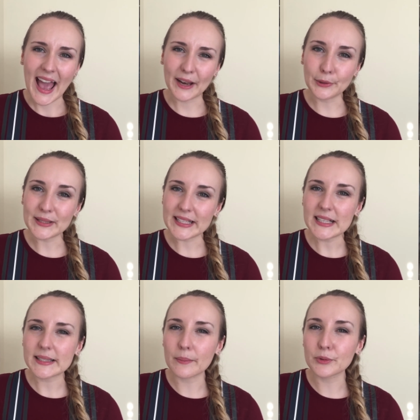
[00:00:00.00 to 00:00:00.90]
and you see
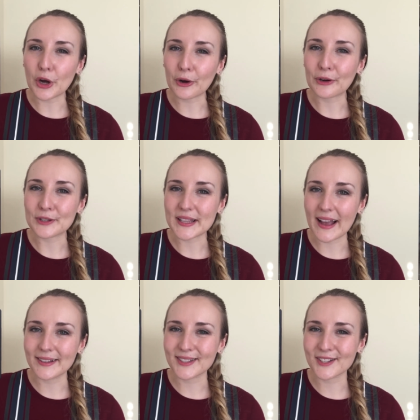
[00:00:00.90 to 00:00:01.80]
some darker
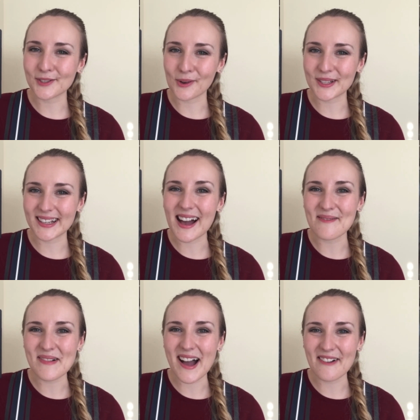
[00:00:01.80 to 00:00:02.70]
sides start to
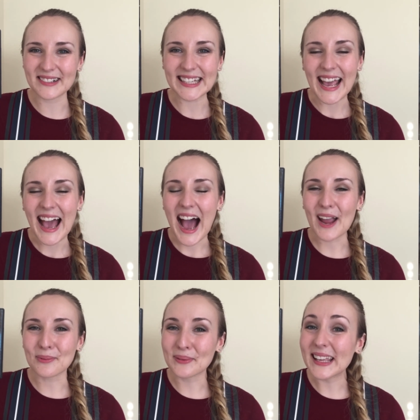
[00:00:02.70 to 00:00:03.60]
come out. I
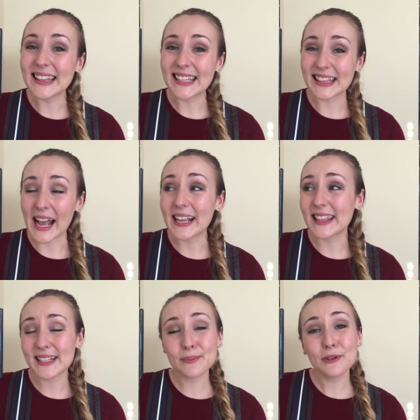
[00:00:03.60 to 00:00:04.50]
really like
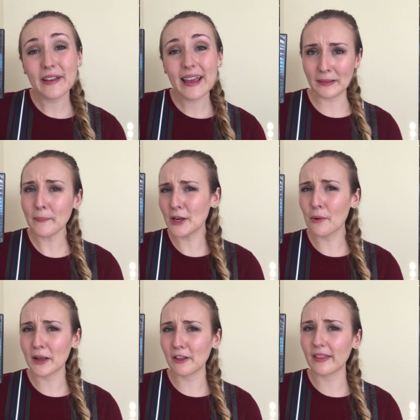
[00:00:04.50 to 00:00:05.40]
this movie. Let me know
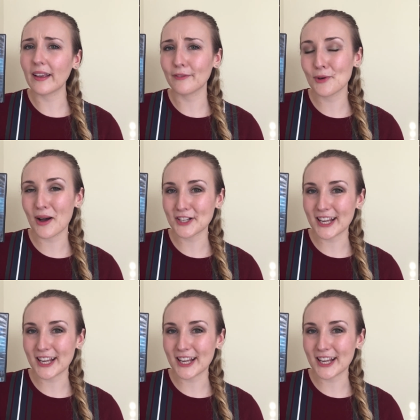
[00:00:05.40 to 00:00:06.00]
what you think if you watch